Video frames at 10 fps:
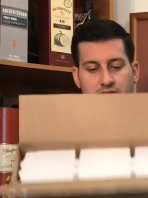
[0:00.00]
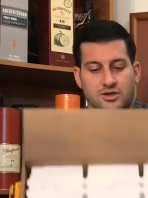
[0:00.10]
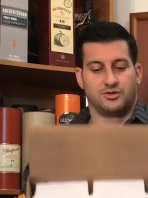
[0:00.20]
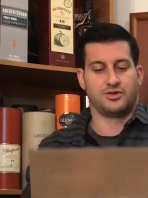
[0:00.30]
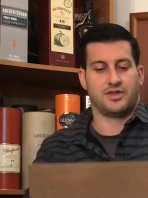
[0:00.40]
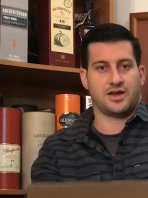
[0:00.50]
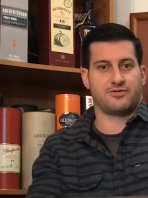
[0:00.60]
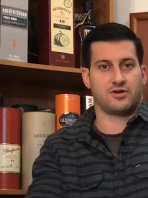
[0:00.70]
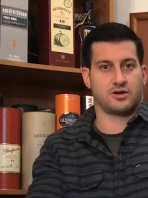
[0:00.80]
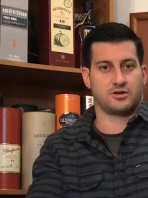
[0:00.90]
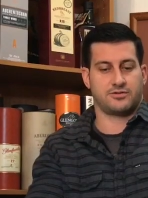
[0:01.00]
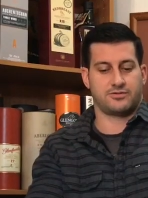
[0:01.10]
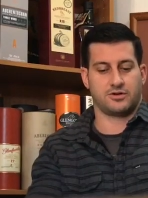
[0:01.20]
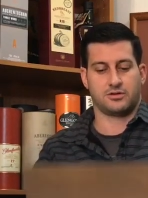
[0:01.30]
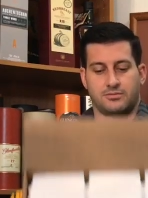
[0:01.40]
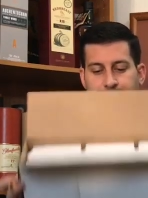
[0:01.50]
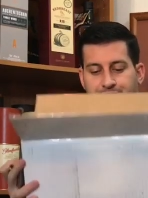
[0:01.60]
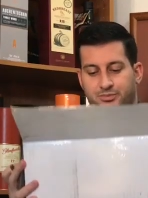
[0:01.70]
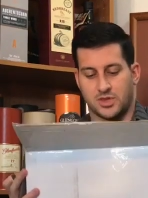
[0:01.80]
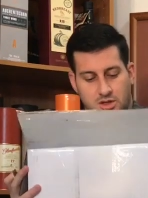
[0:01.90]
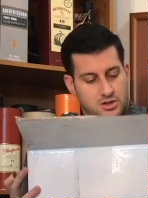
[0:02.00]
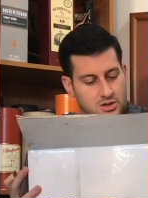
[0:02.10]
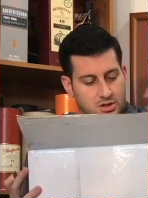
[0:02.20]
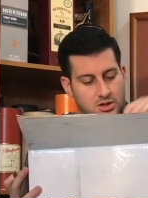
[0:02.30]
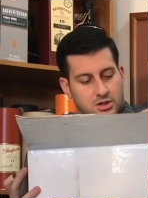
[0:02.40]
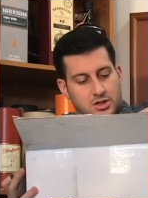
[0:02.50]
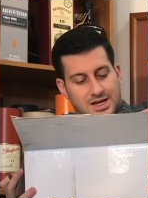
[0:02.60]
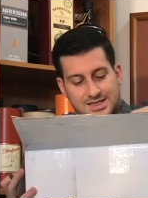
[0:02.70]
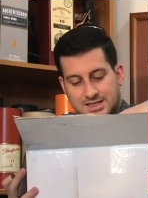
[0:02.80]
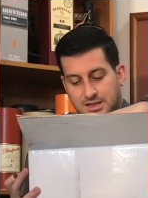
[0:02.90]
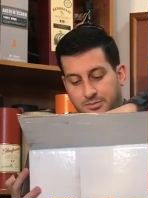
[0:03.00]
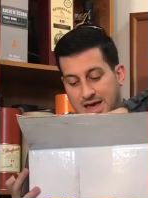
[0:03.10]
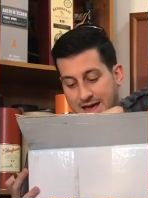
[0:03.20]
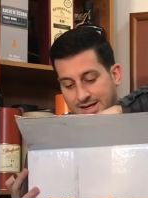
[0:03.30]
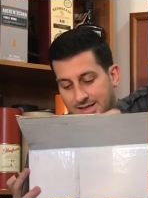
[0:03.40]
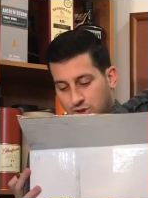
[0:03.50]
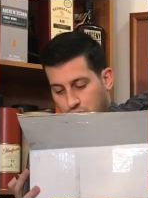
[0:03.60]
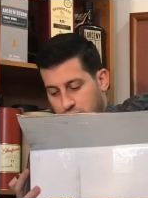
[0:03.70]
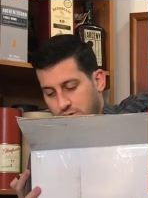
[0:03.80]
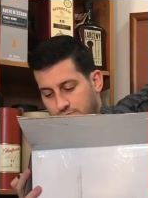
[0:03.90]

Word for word: tilted that far enough for you. Nicely packaged.